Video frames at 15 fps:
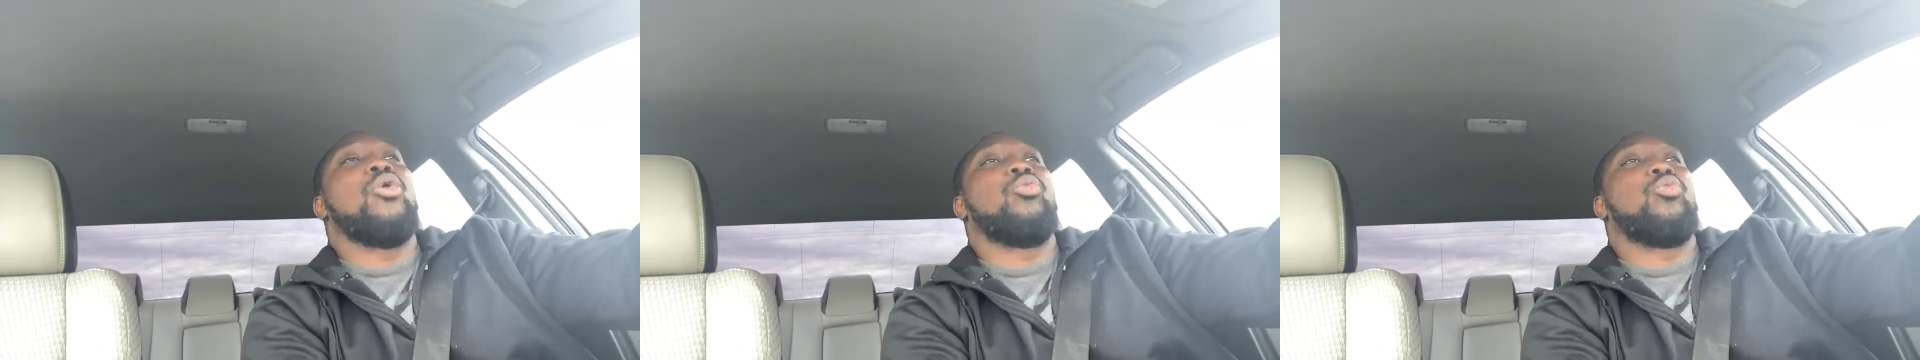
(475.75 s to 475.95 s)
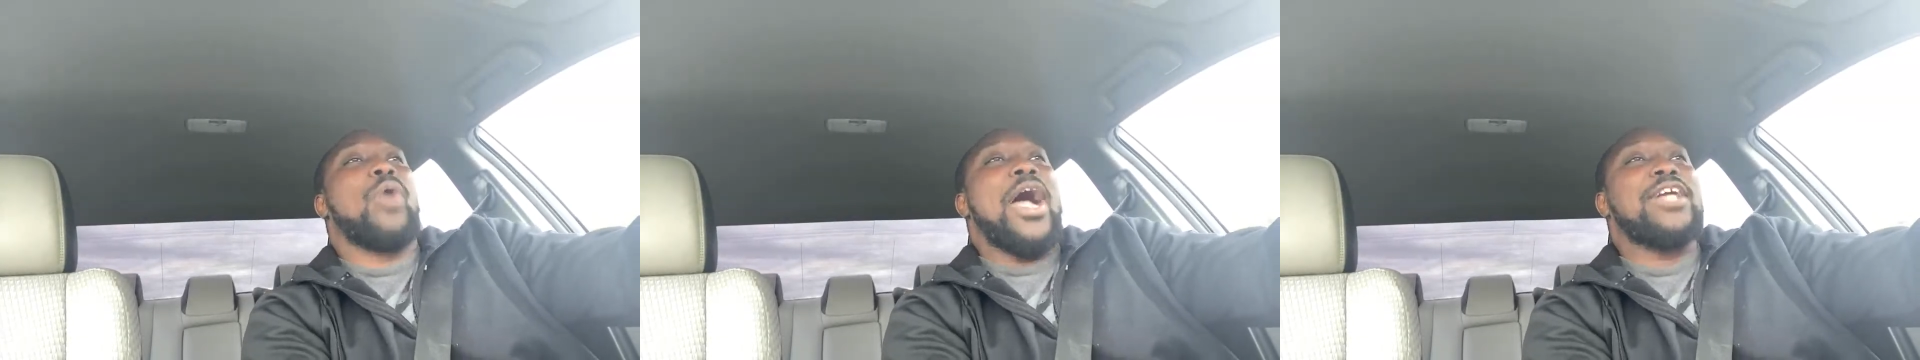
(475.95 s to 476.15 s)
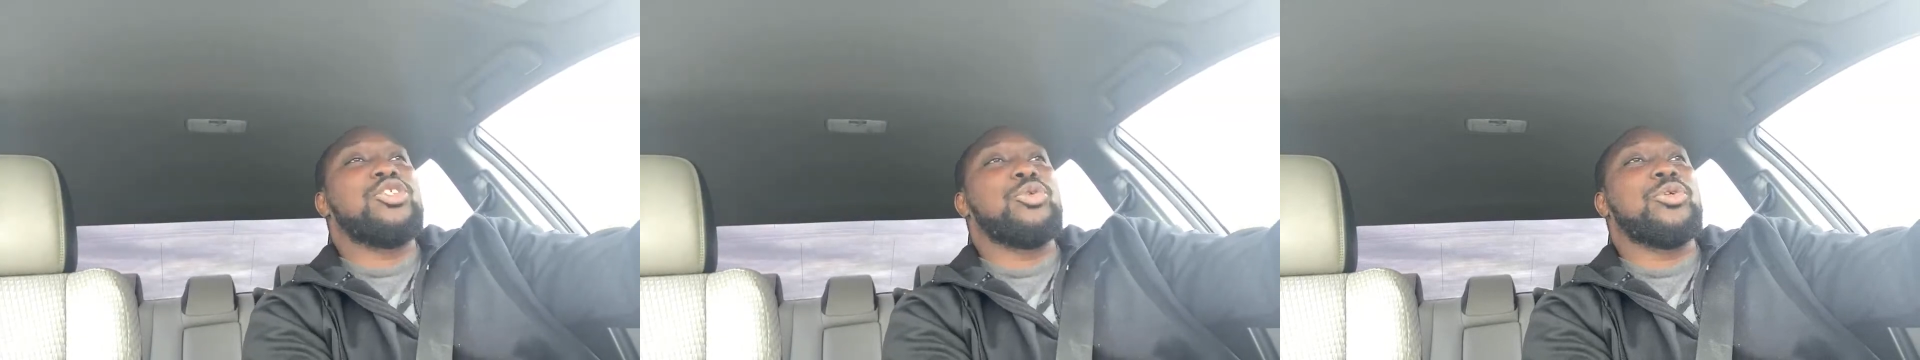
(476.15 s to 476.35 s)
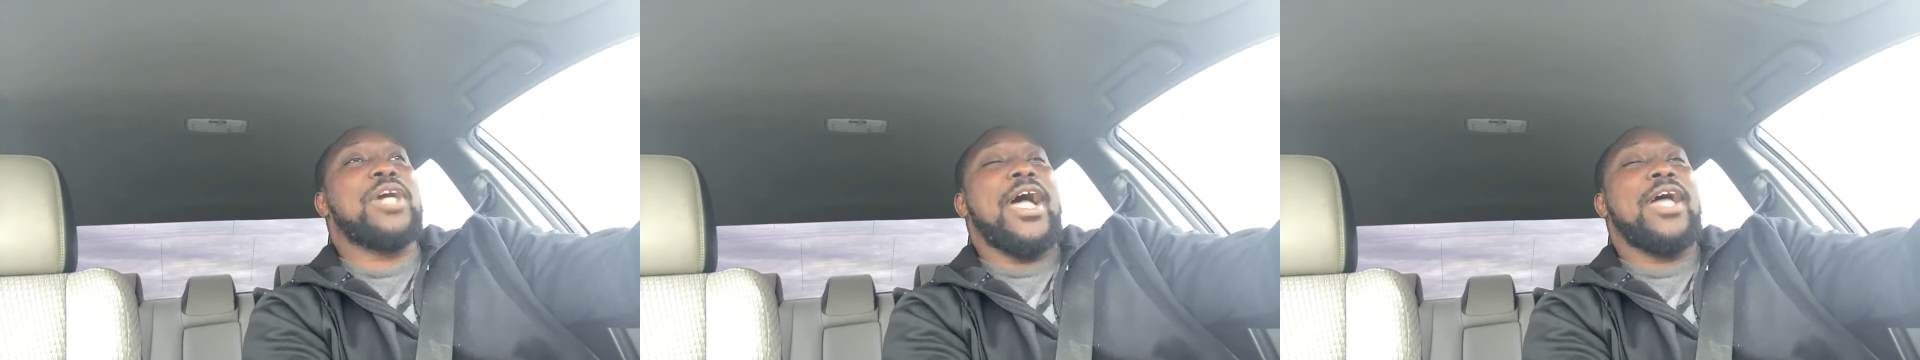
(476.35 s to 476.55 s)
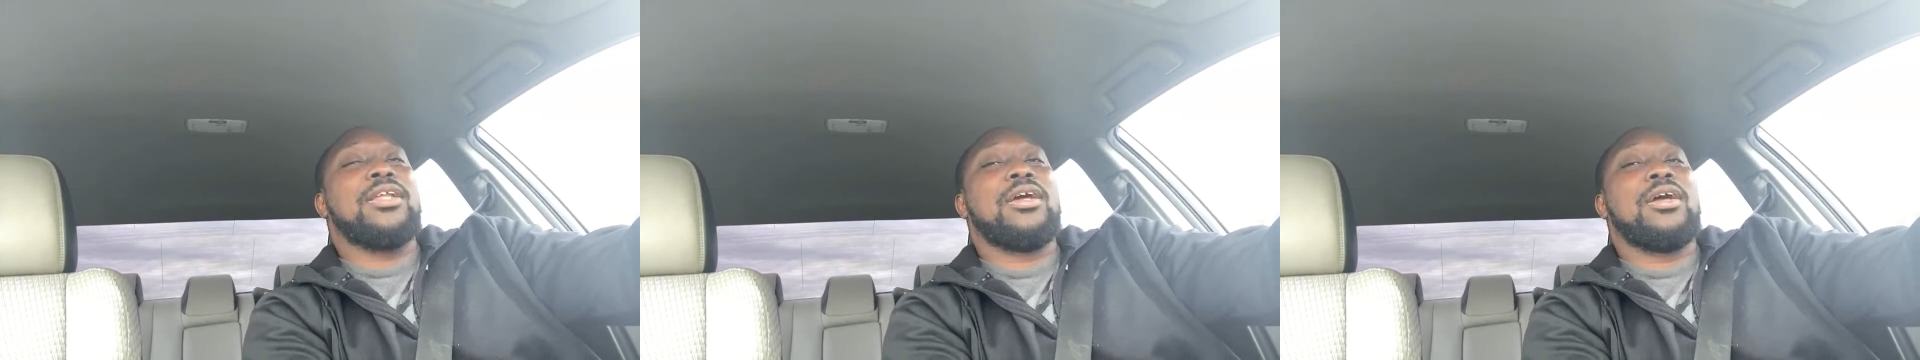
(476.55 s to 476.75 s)
Why'd you
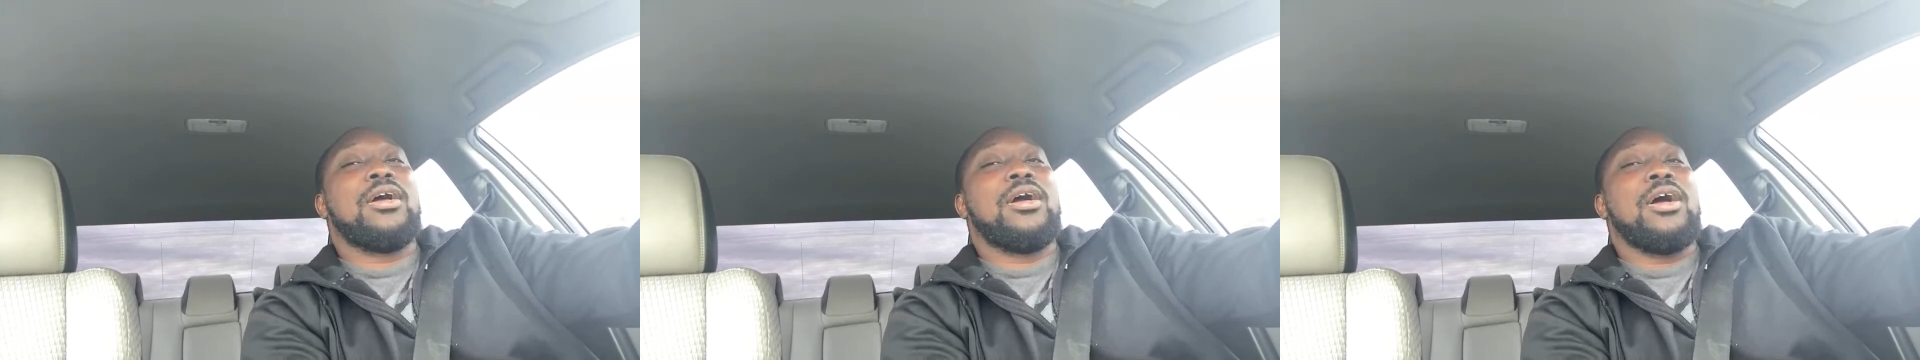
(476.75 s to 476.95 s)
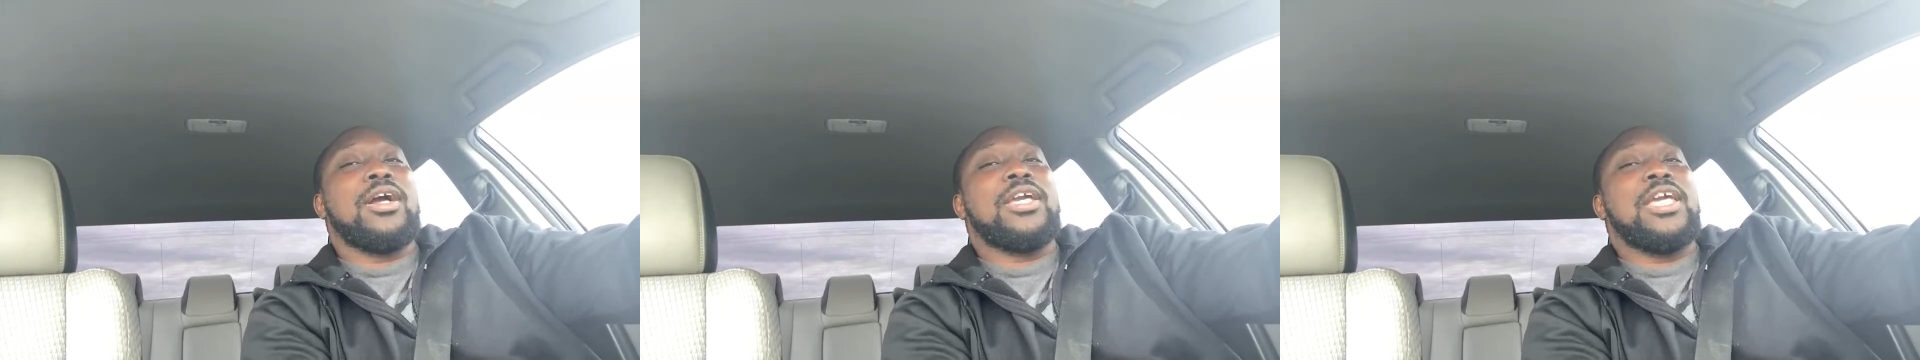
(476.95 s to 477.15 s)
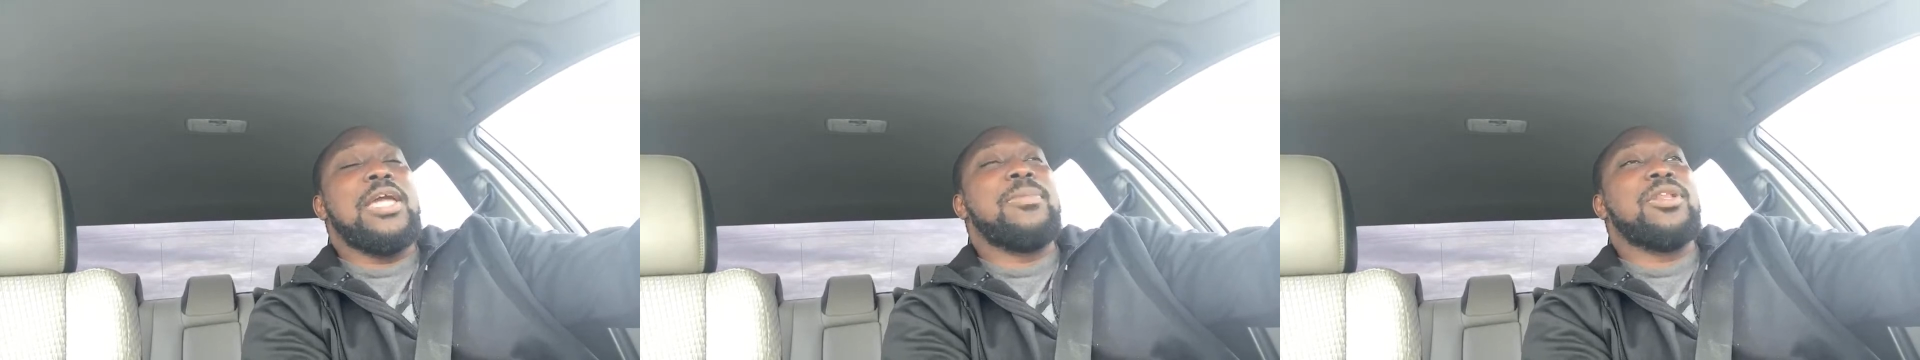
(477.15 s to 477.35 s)
got Hakeem